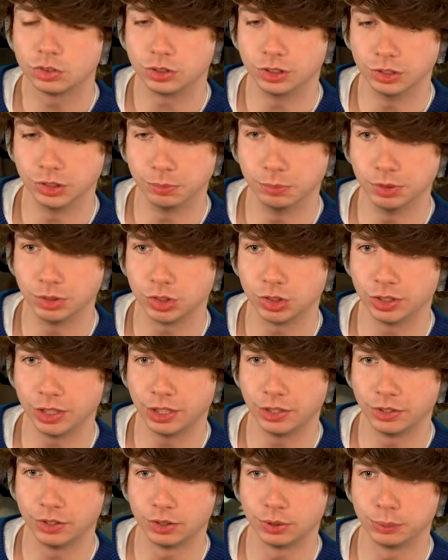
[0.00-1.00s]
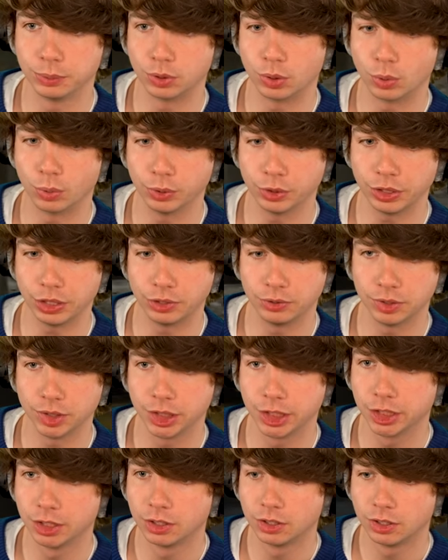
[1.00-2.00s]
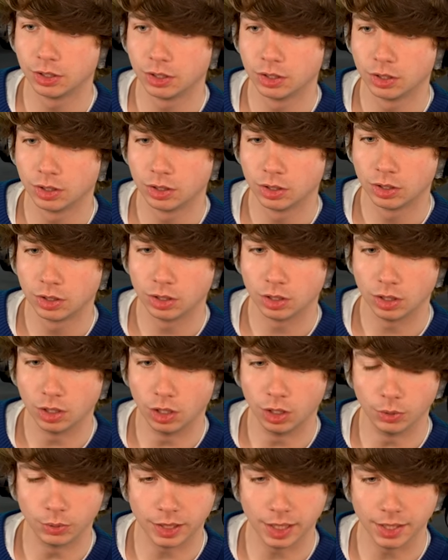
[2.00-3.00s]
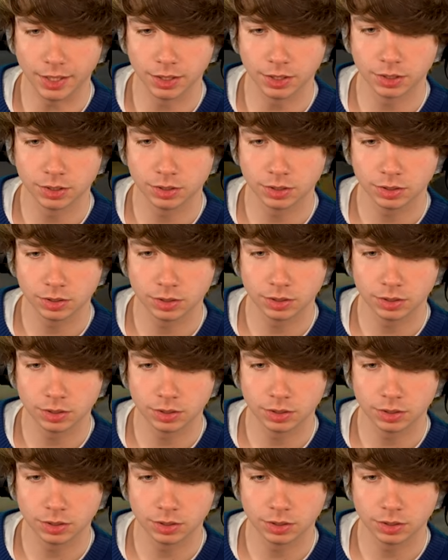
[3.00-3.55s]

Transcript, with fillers: Transmission error, recording error. Okay.